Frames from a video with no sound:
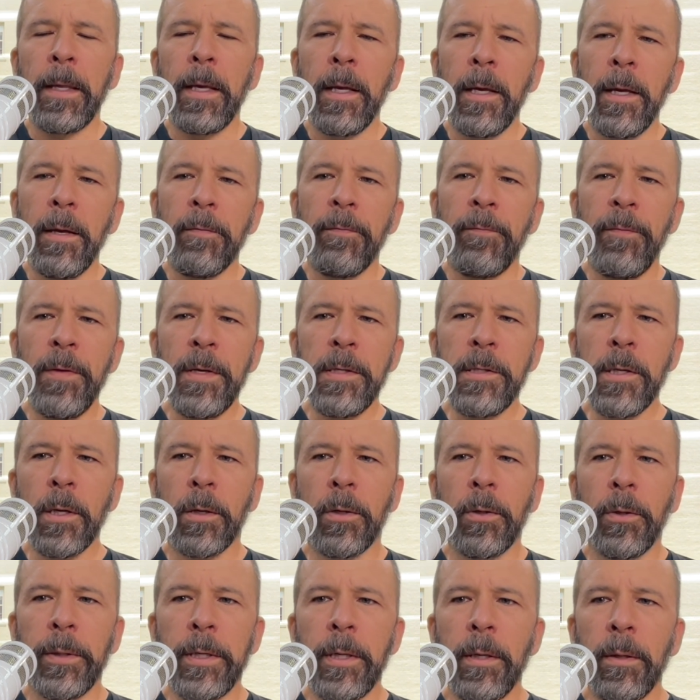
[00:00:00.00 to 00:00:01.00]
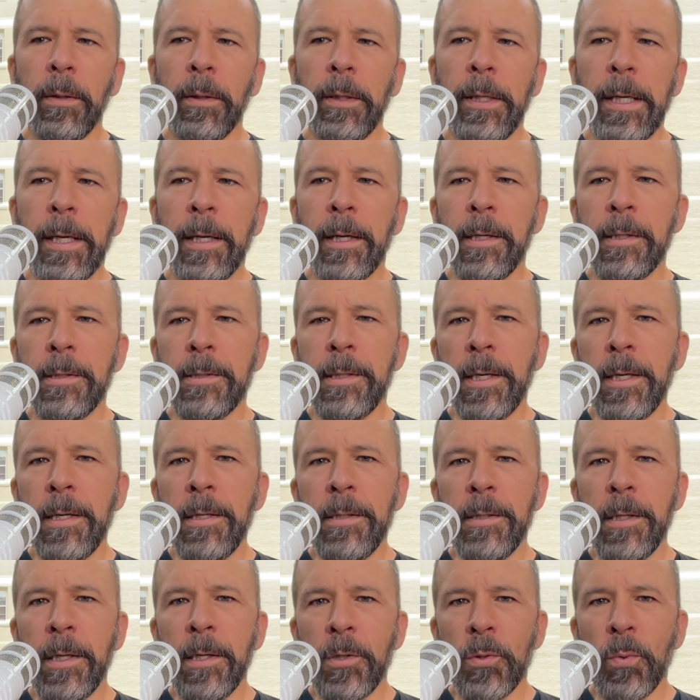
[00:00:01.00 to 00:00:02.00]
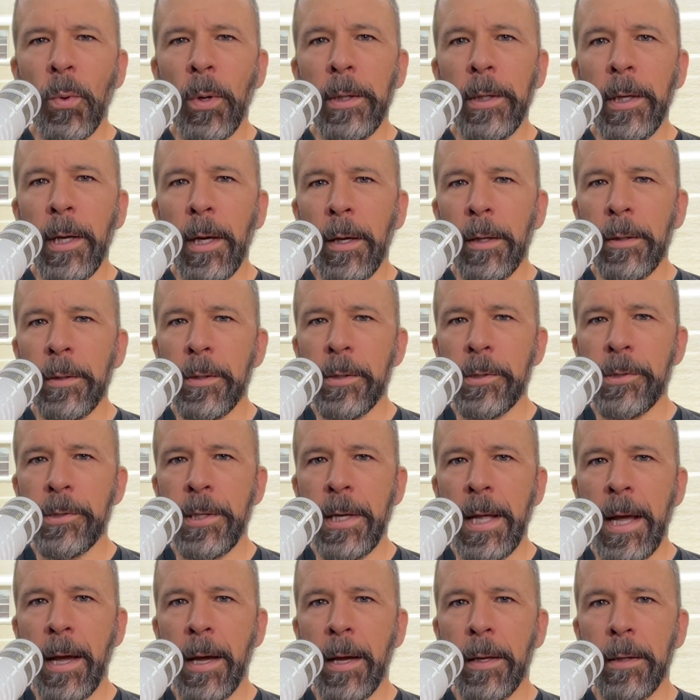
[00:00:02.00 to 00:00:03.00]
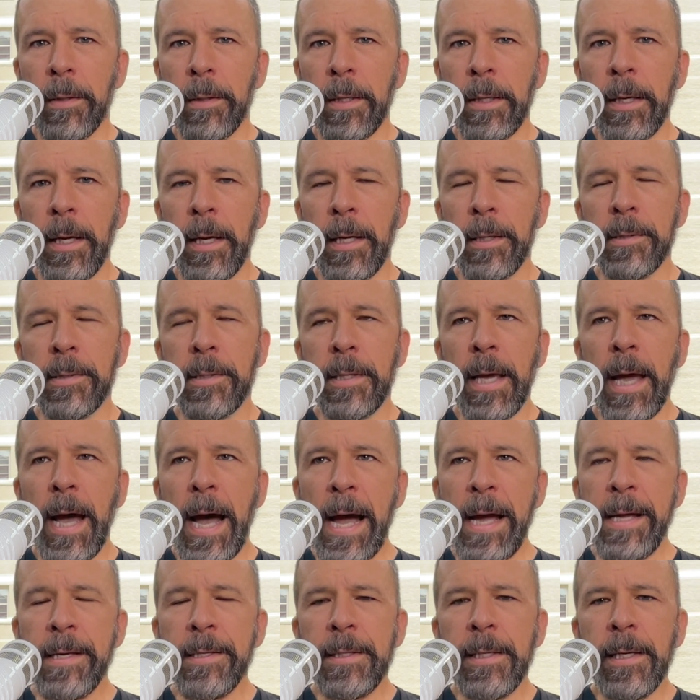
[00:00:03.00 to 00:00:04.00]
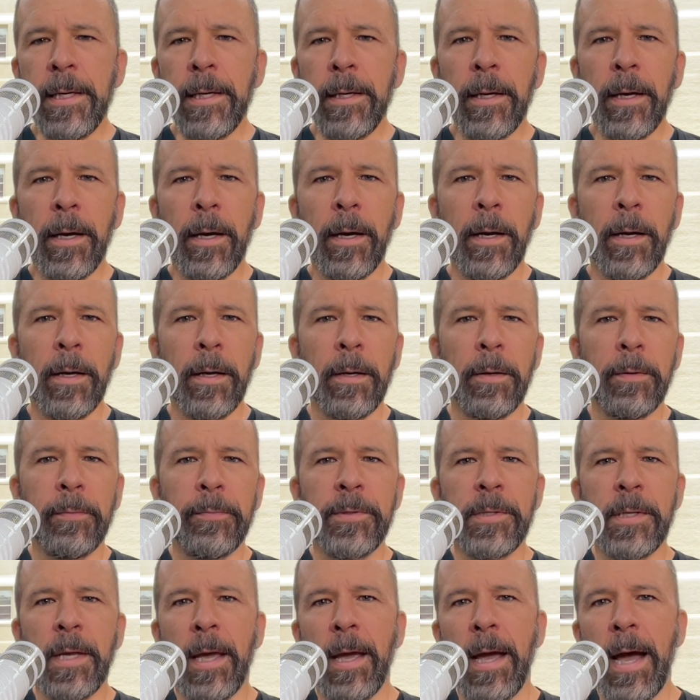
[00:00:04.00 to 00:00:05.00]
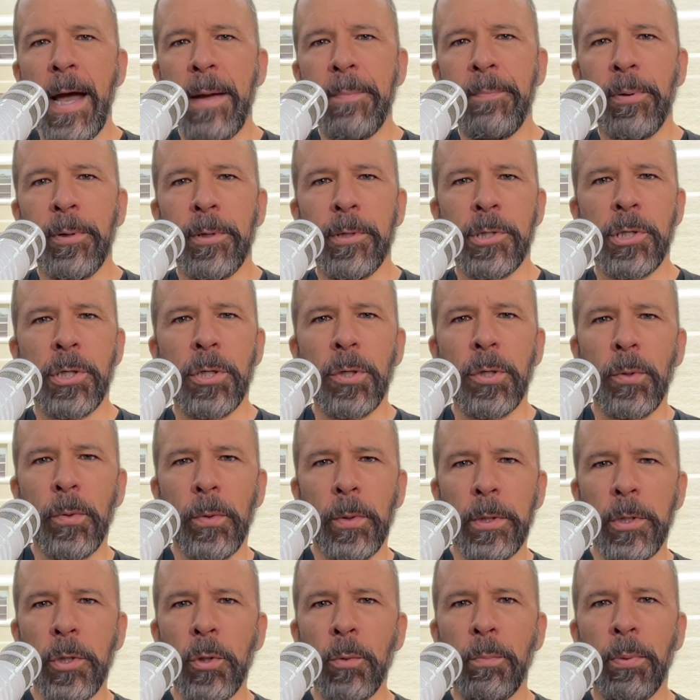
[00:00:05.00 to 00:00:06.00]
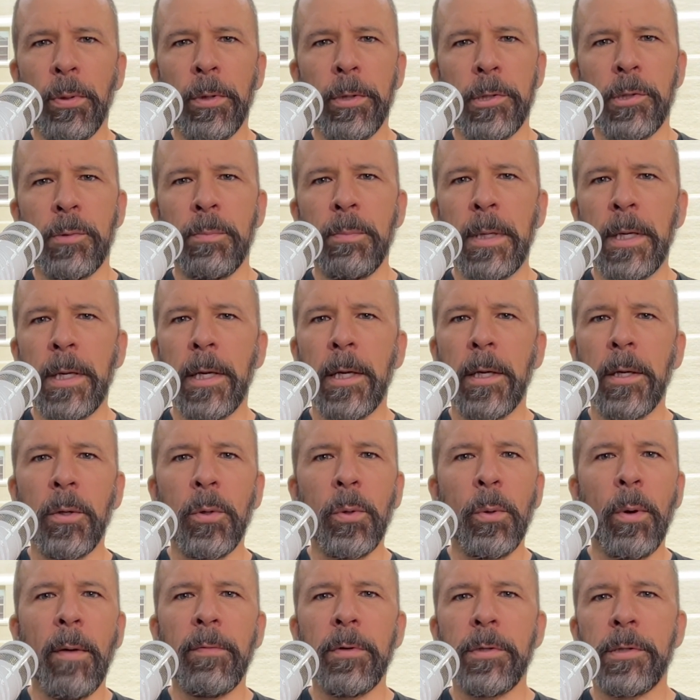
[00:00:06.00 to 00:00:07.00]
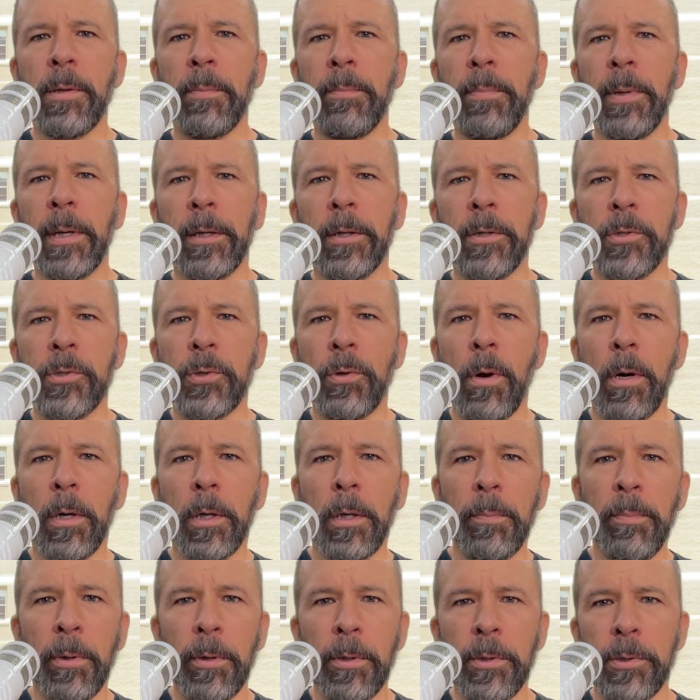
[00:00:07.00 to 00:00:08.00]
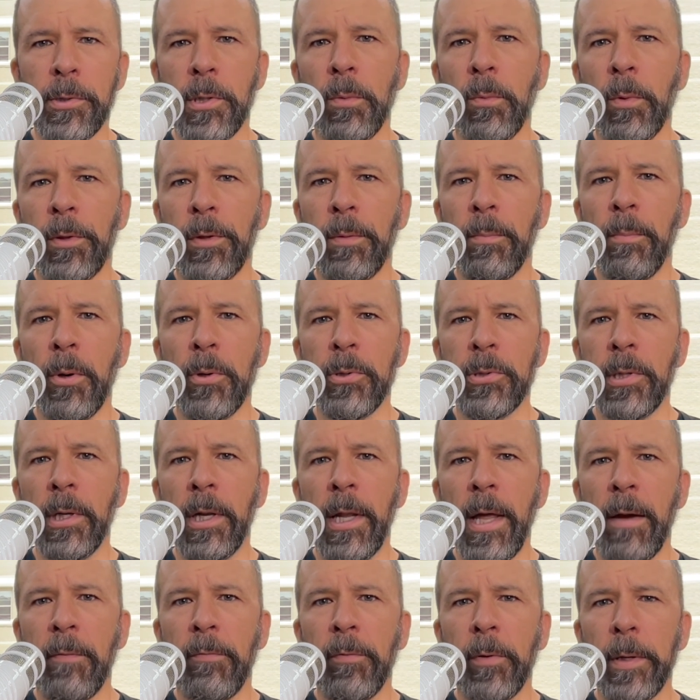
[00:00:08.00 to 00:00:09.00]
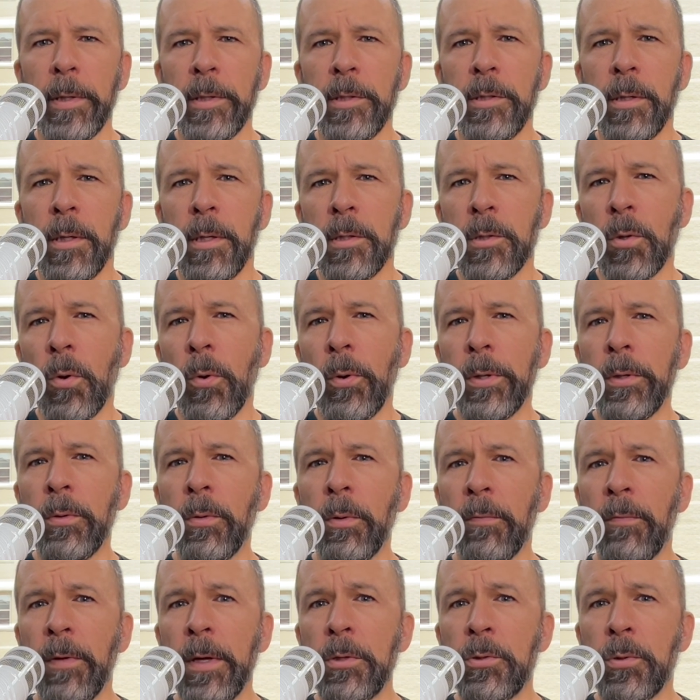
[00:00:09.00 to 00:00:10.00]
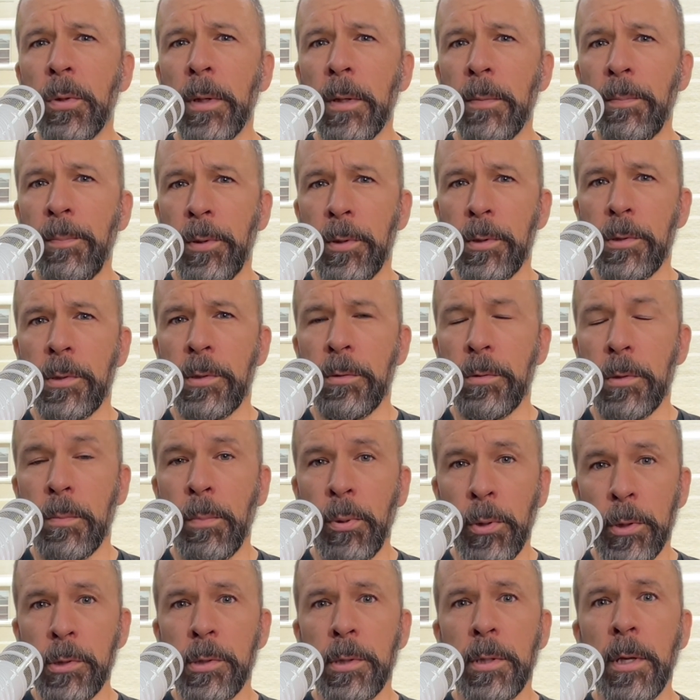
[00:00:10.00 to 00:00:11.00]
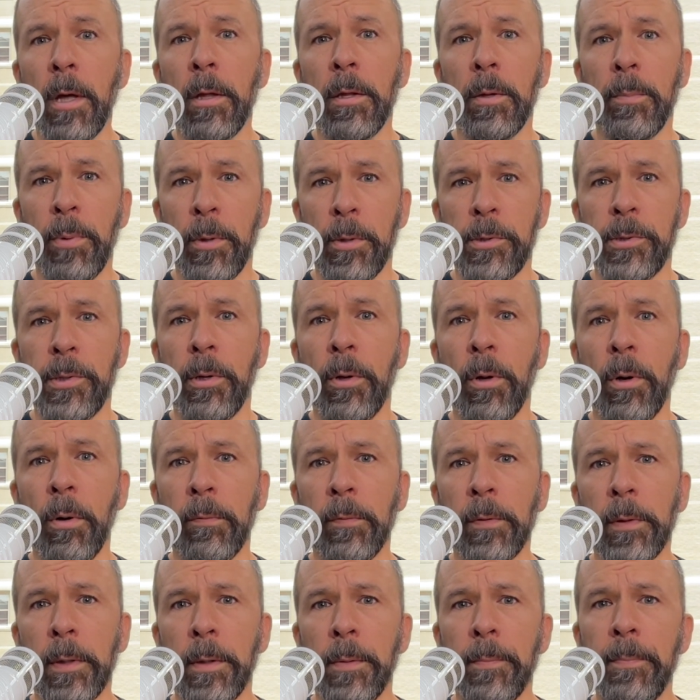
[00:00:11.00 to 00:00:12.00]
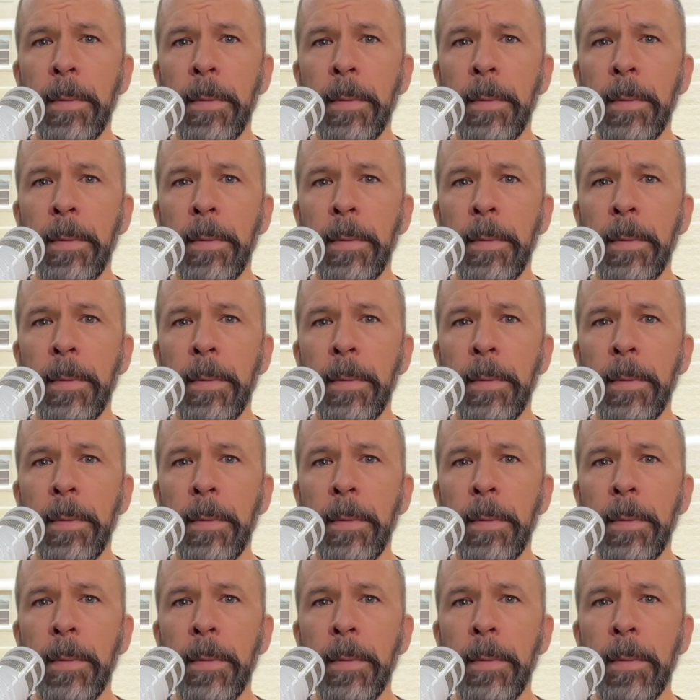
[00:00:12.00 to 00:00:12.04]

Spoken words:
physical yielding is the easiest one to understand. It's the idea of, say, I push you and you push me. Whoever's the bigger, stronger person with the most leverage is going to eventually push the other person over.